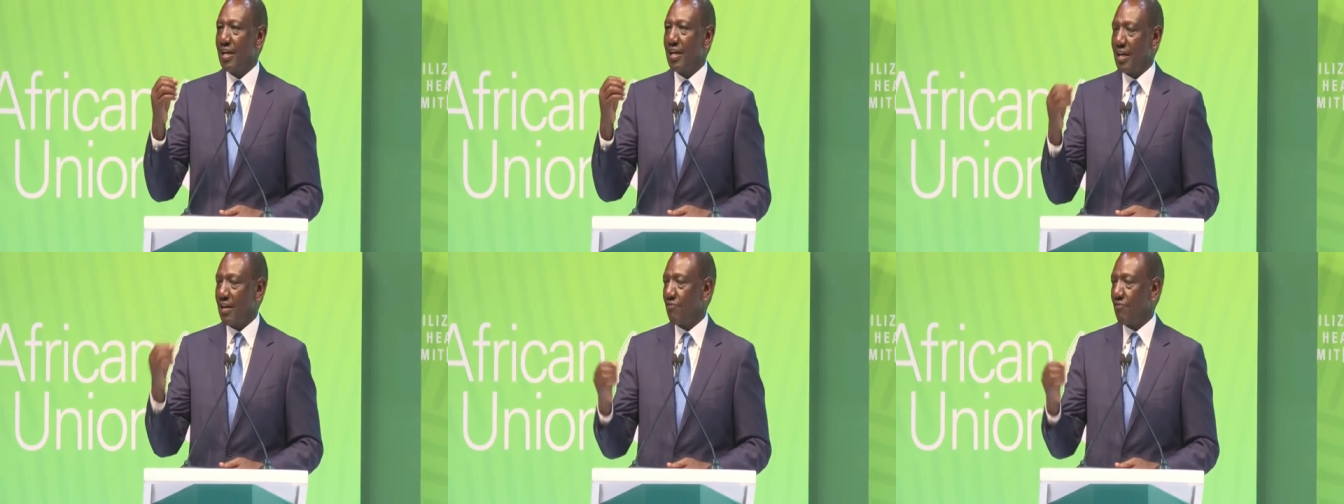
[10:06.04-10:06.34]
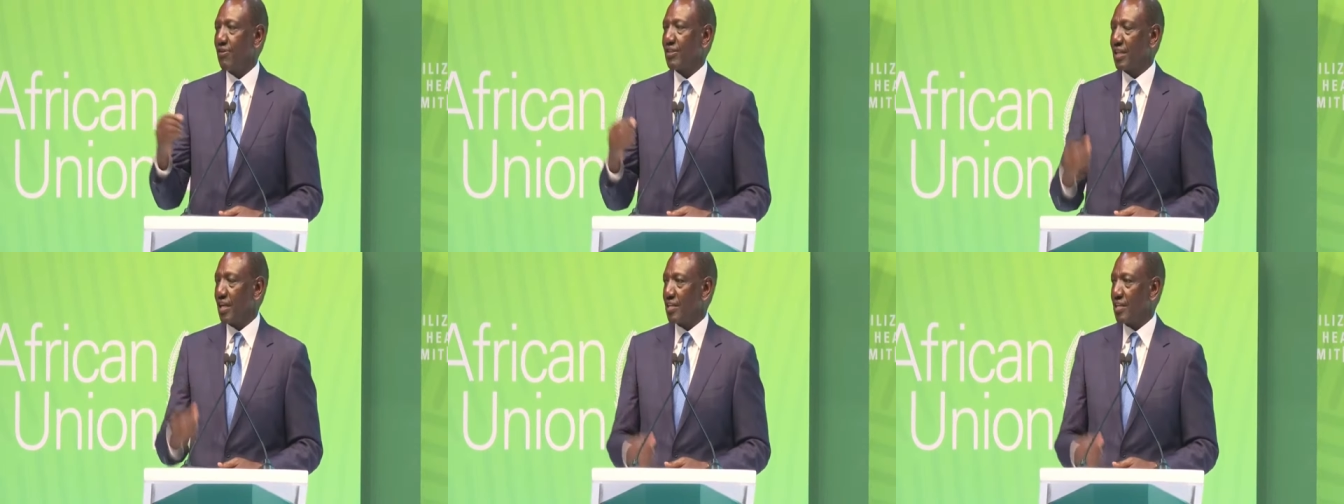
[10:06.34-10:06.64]
in
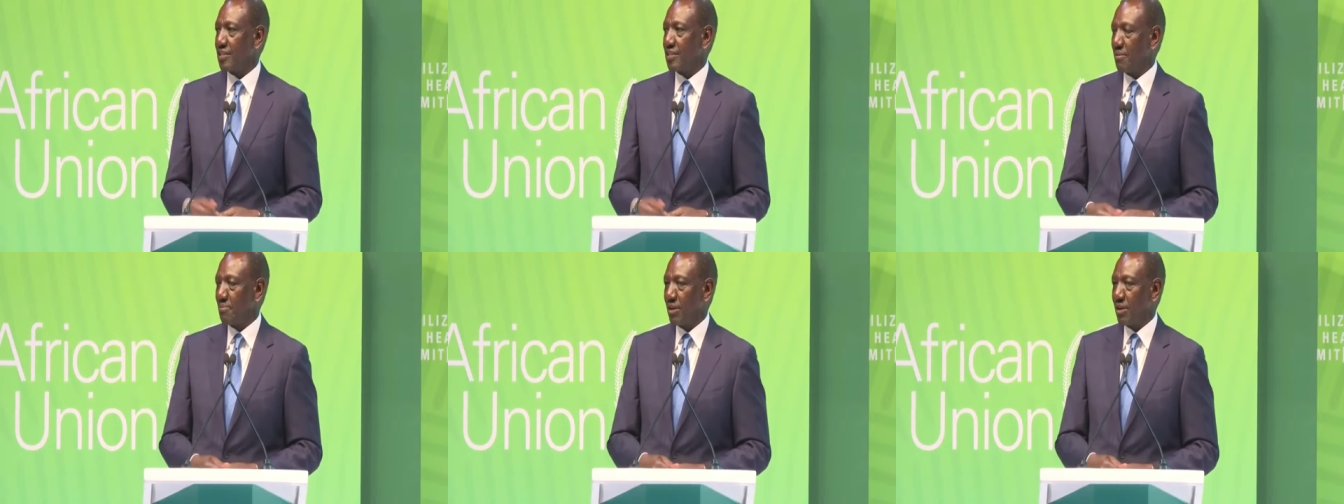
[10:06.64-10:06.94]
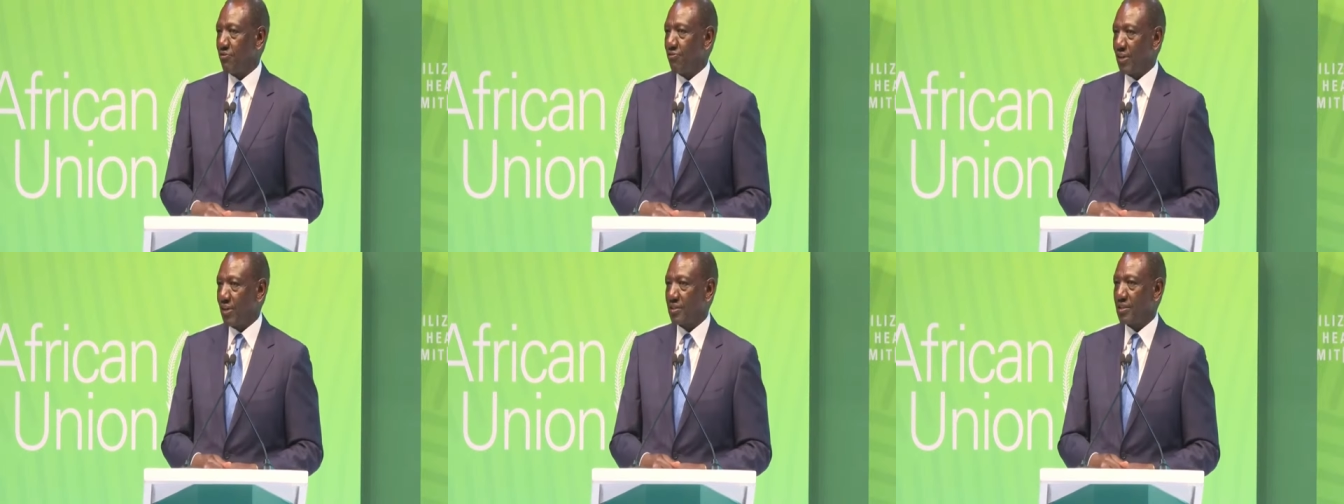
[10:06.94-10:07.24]
fertilizer
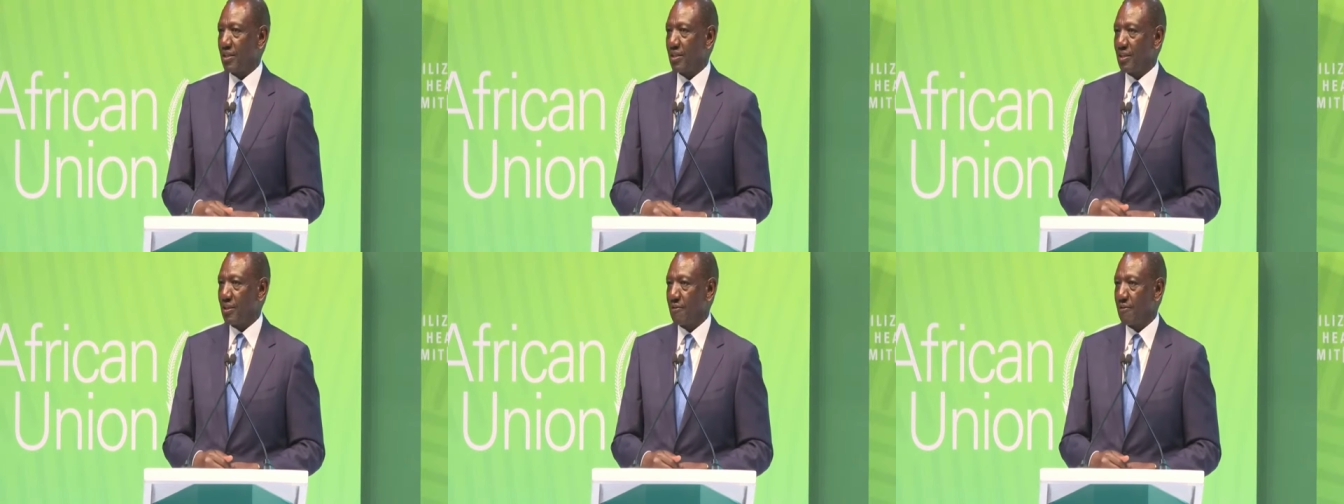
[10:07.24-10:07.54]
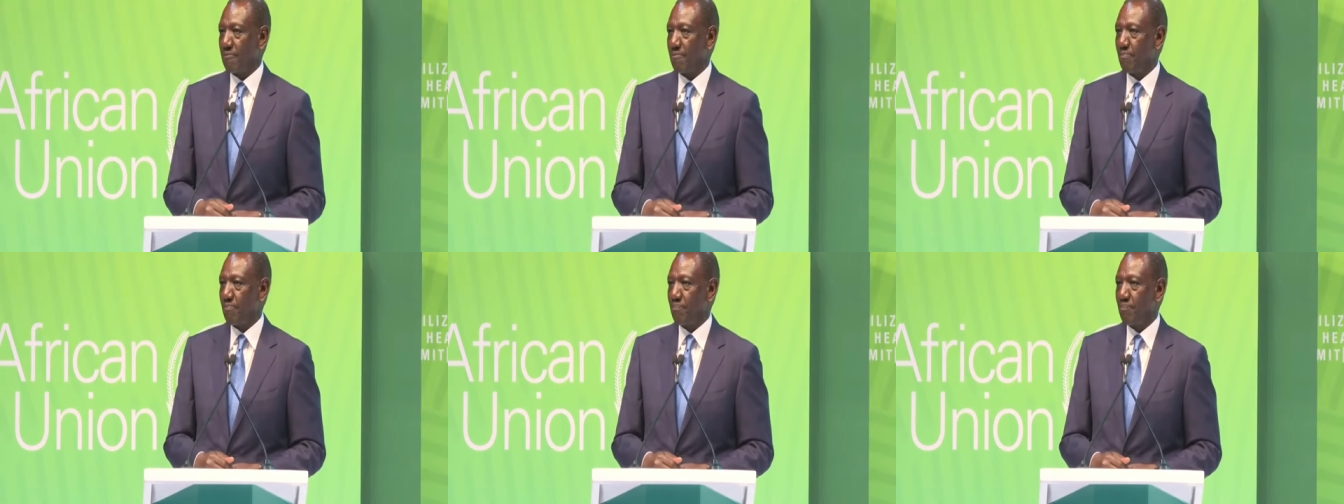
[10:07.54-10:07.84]
manufacturing.
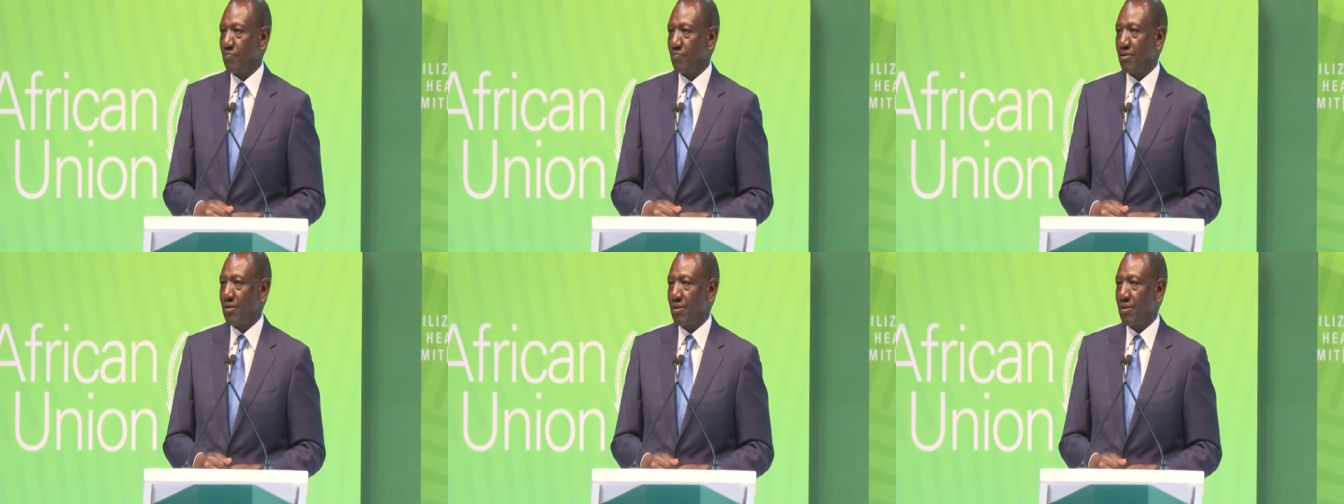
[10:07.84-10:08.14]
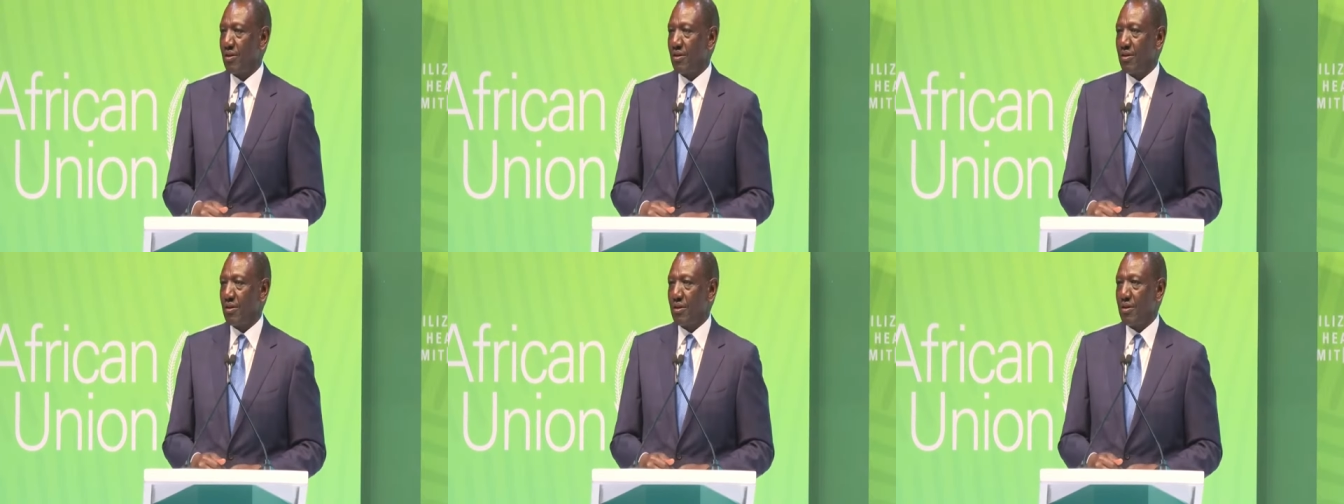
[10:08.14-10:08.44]

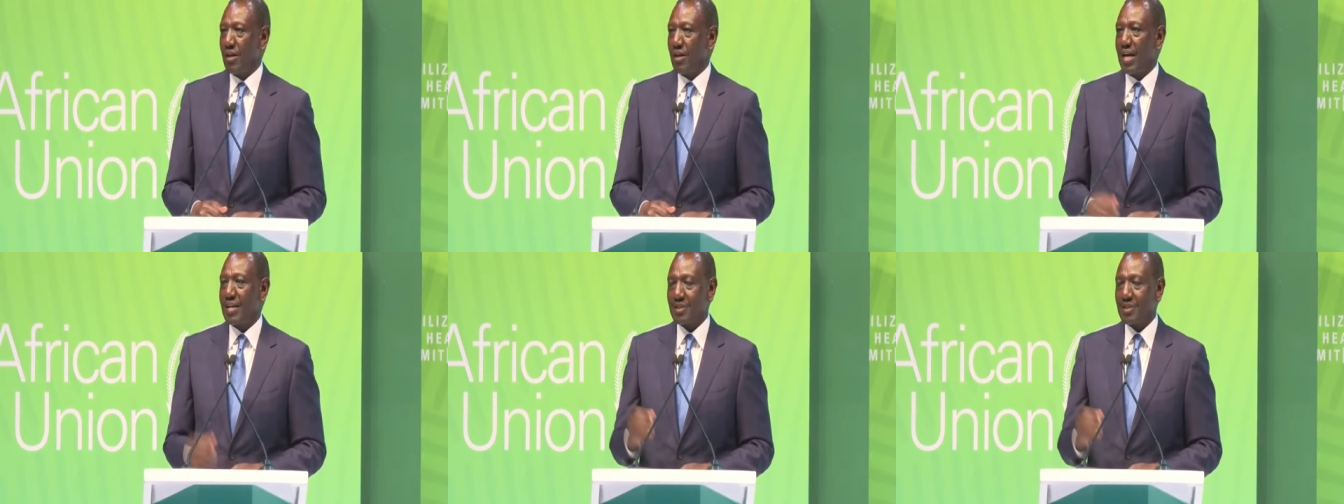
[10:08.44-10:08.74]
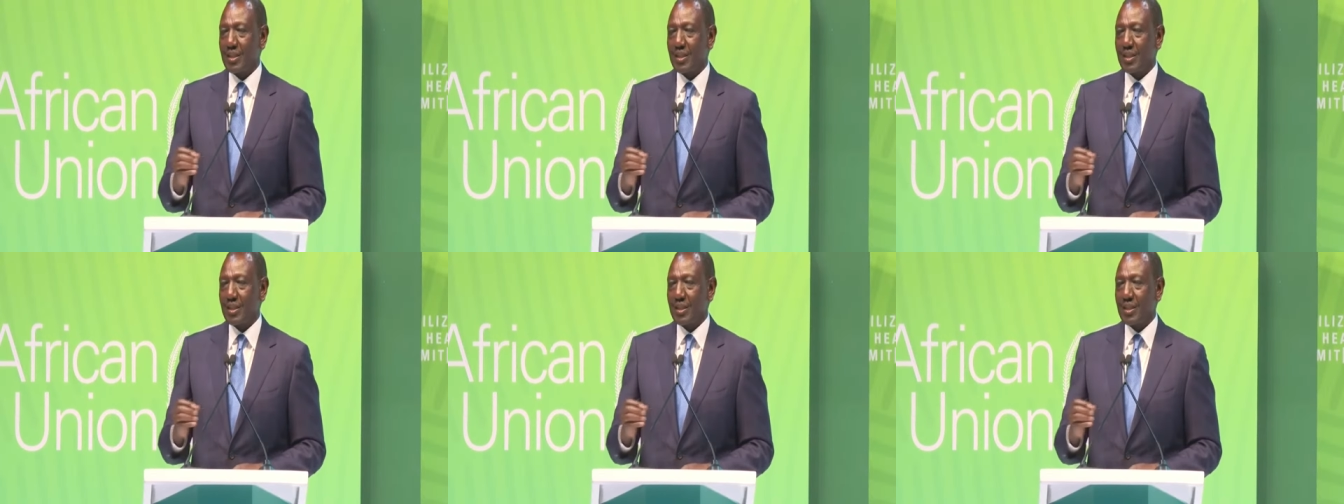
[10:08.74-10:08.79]
I